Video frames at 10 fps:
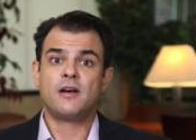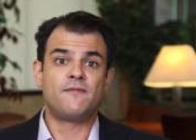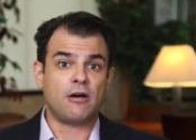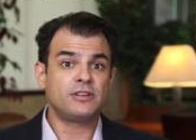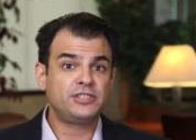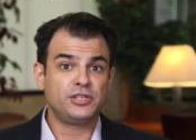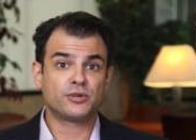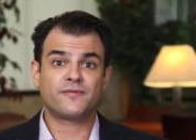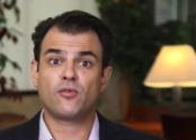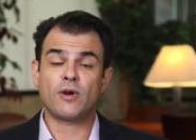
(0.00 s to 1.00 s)

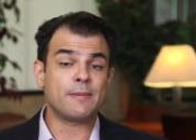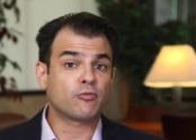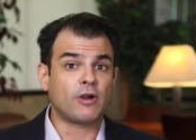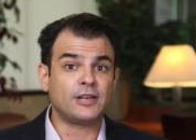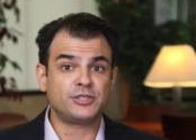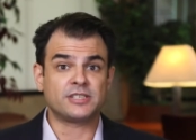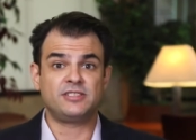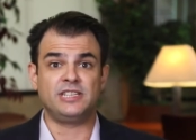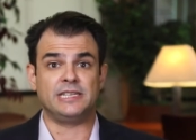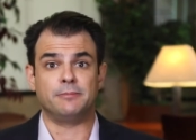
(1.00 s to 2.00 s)
Volunteer for a project
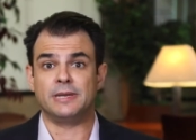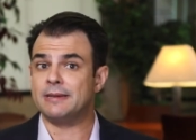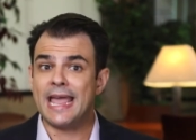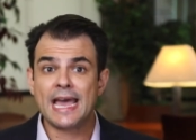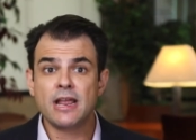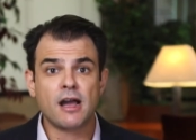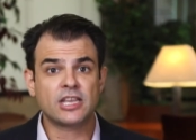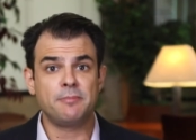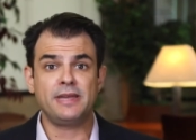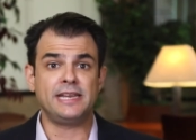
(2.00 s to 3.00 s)
team, an ad
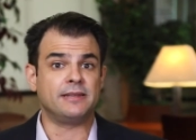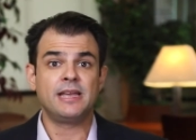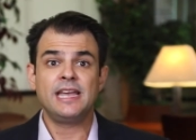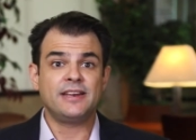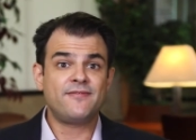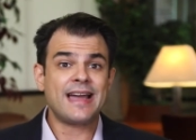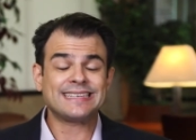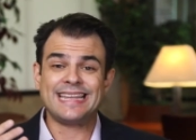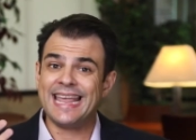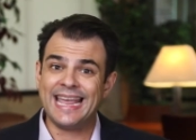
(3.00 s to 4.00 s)
hoc committee, in
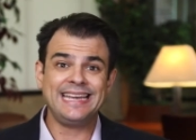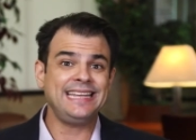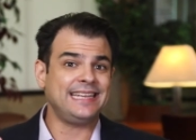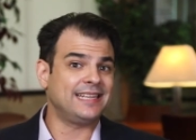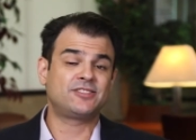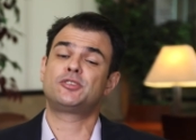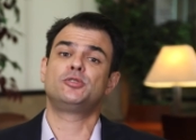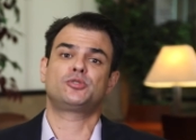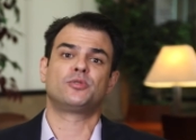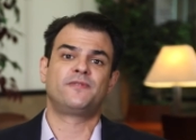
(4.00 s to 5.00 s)
fact, any
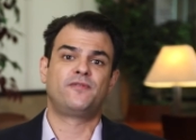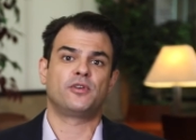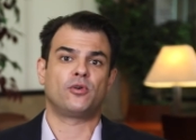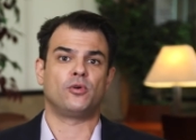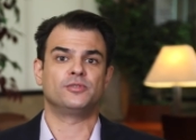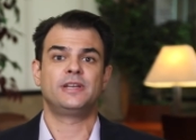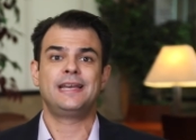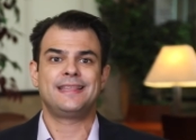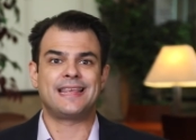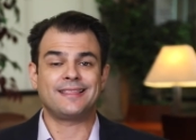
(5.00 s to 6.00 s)
institutional foothold
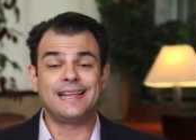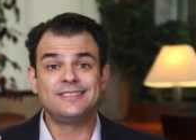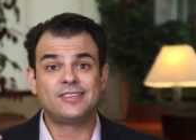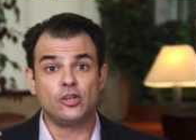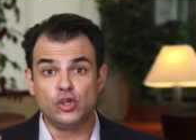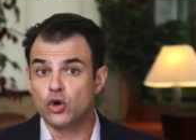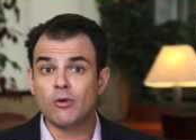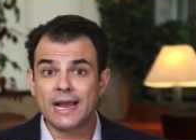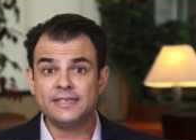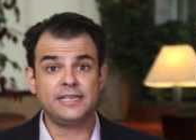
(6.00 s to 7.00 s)
that lends
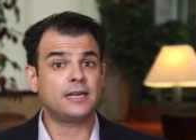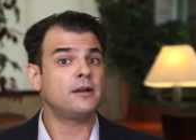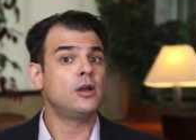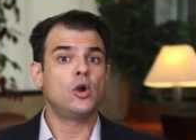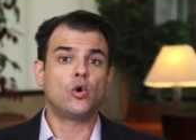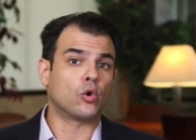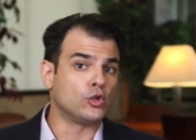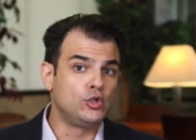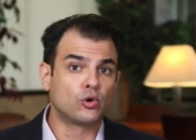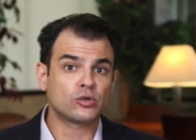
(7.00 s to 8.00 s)
your idea or
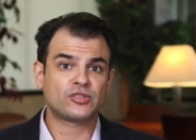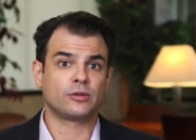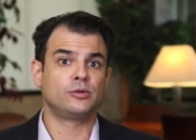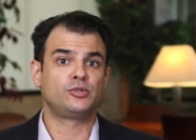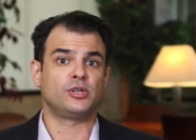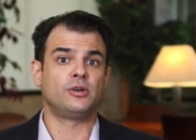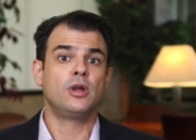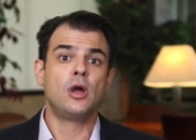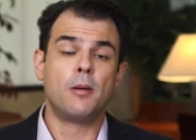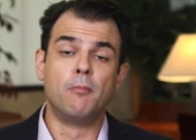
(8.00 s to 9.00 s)
your
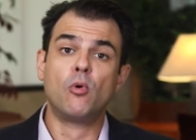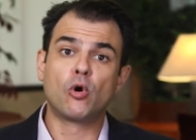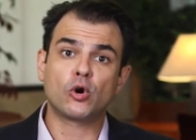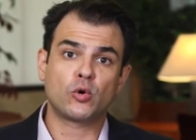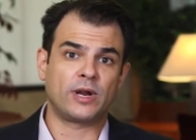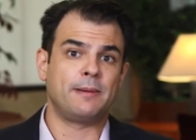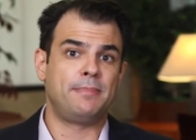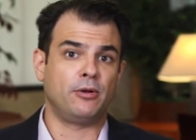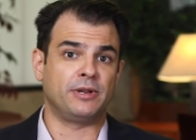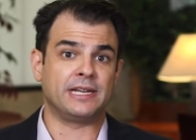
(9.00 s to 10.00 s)
solution more
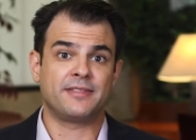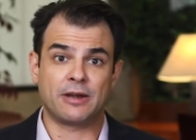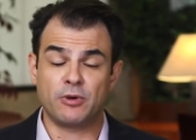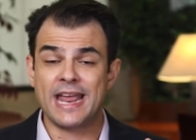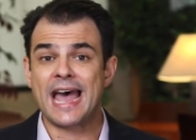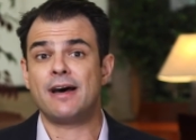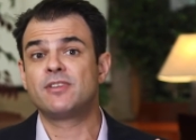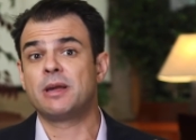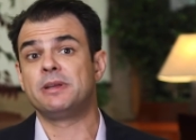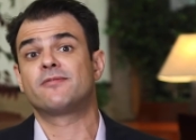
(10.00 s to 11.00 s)
credibility than it would
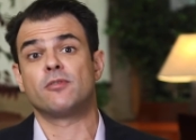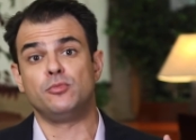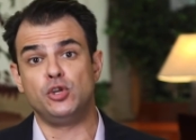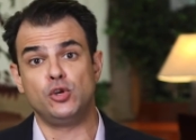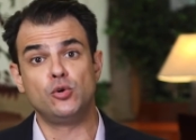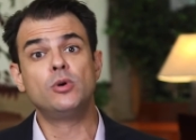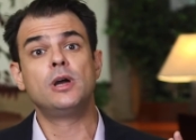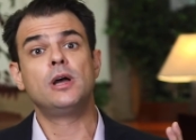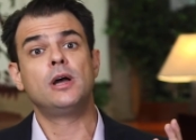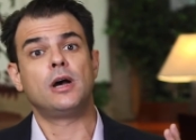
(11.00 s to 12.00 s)
have coming from you
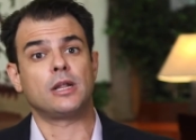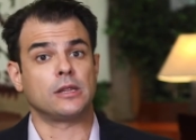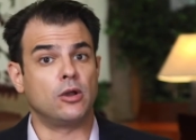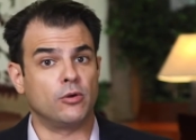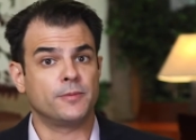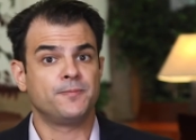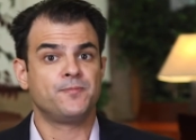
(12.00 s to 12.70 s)
alone.